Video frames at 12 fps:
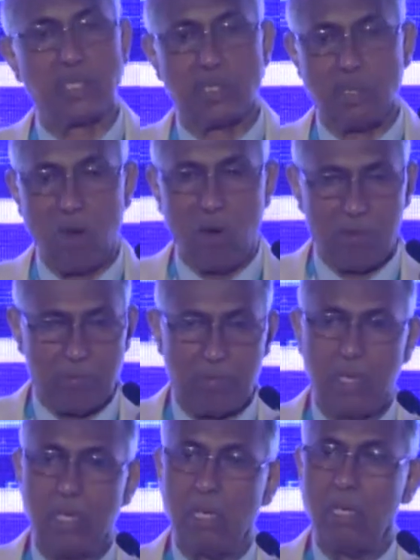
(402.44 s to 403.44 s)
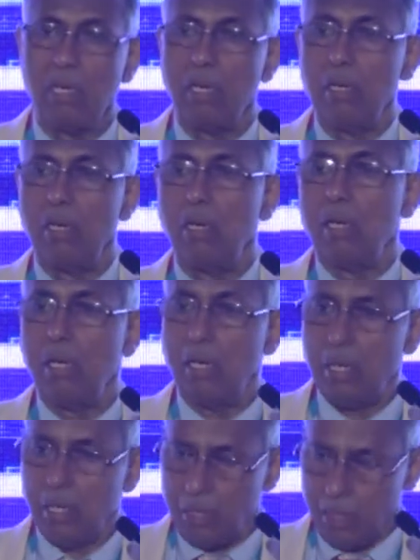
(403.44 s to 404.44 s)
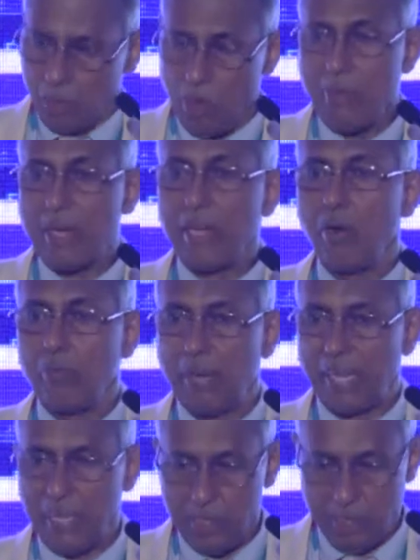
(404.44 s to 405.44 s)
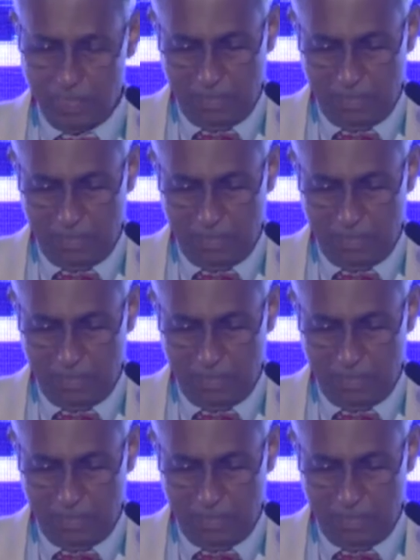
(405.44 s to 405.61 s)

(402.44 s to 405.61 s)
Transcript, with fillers: of rudimentary horn pregnancy